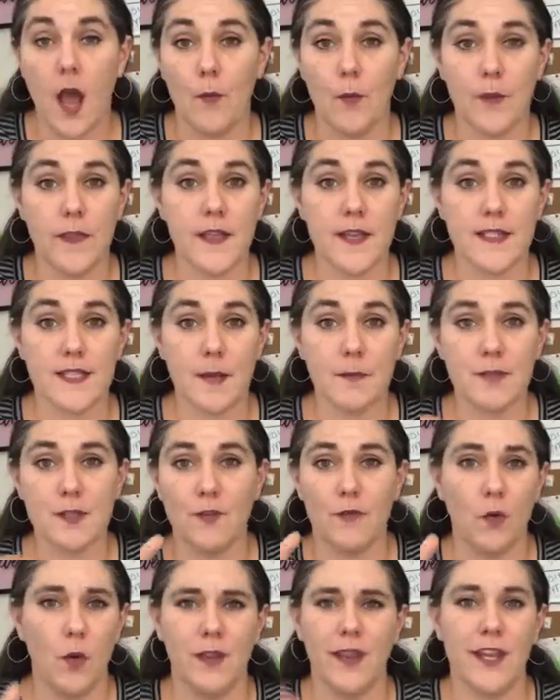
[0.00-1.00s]
with the exception
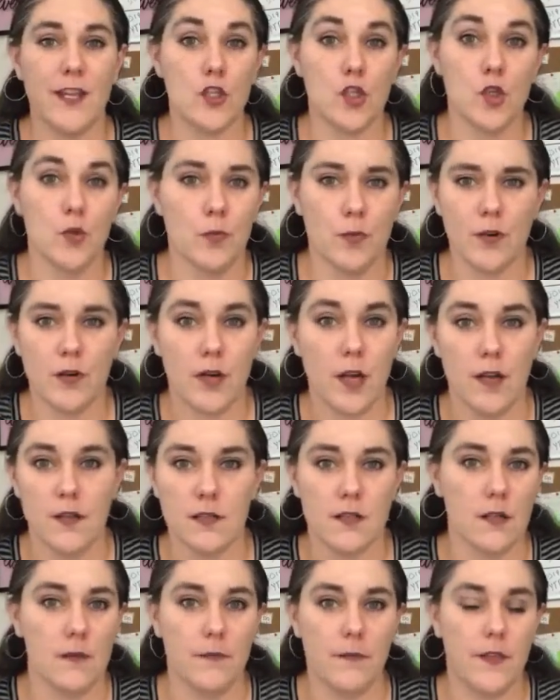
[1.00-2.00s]
of one like super
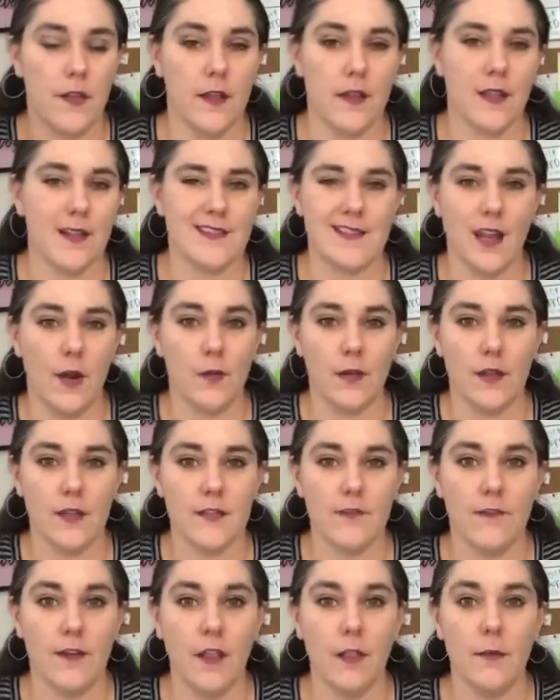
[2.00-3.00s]
custom thing that's not really
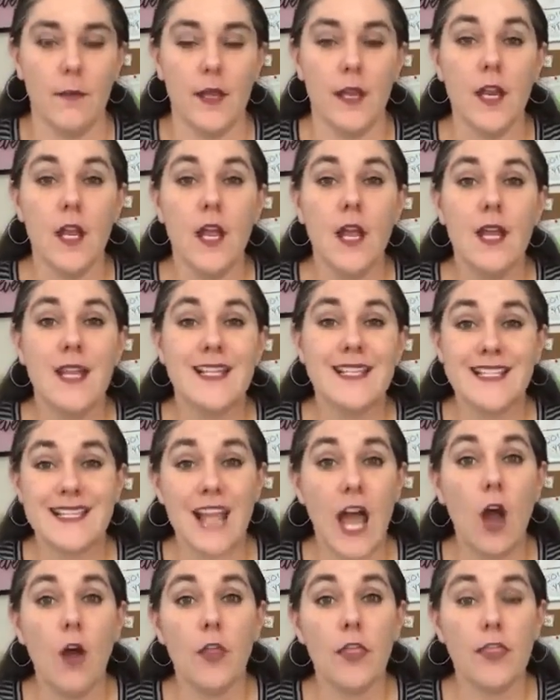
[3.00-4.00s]
a development,
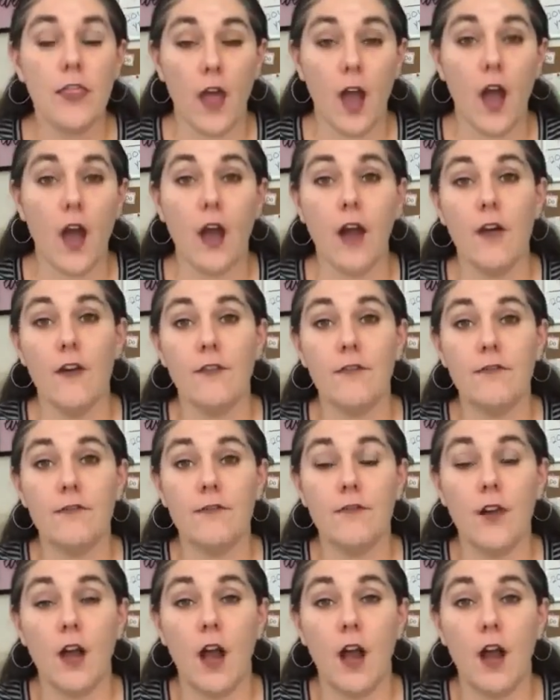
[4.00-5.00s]
south of